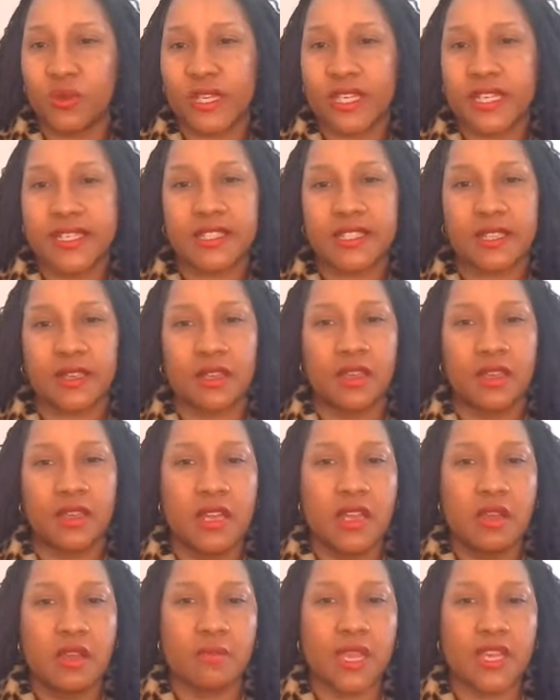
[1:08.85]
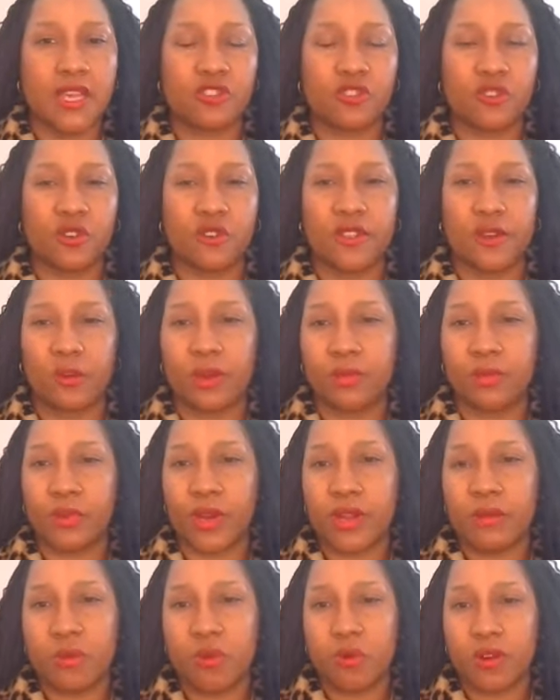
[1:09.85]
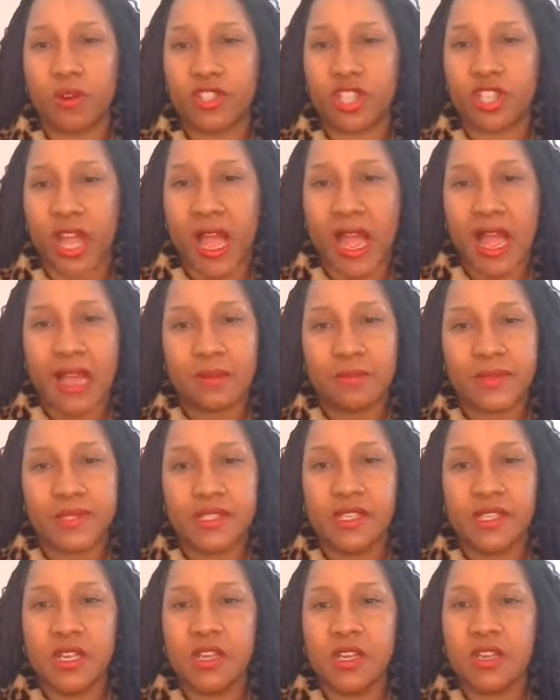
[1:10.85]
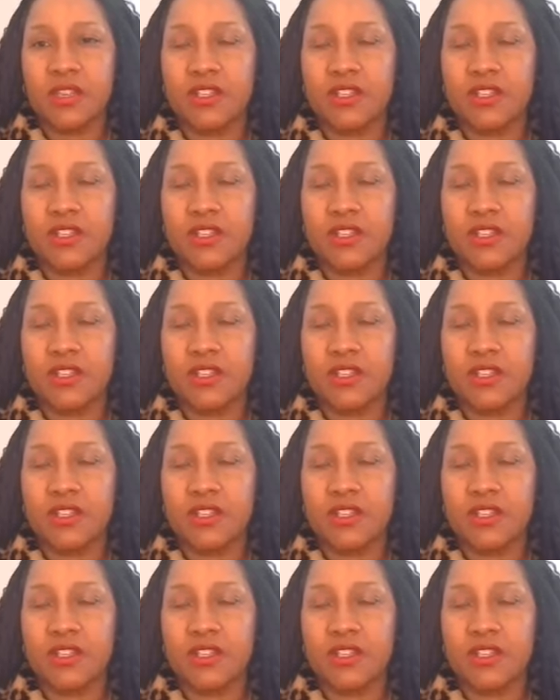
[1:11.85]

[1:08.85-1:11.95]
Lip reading: We need to make sure that we bring more jobs